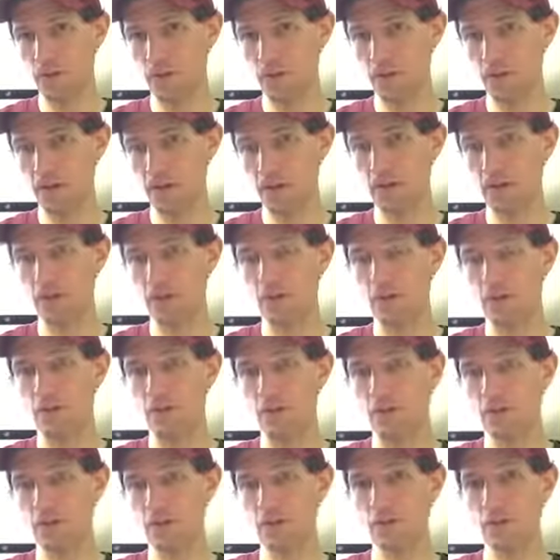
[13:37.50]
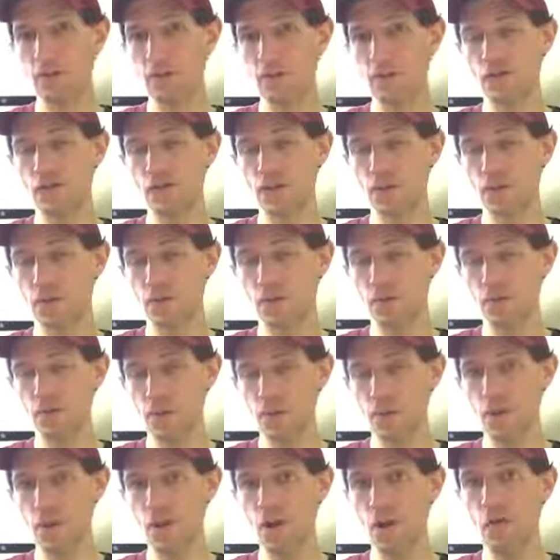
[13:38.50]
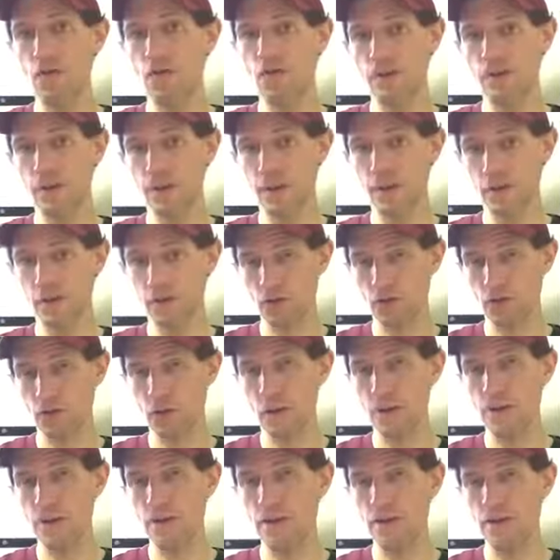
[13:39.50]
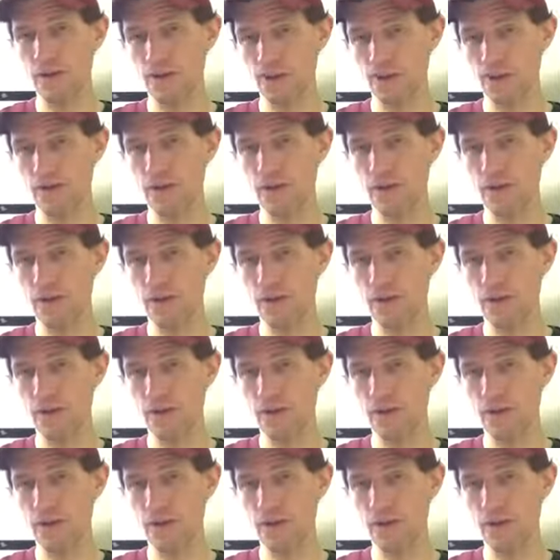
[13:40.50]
because we know that they were trying to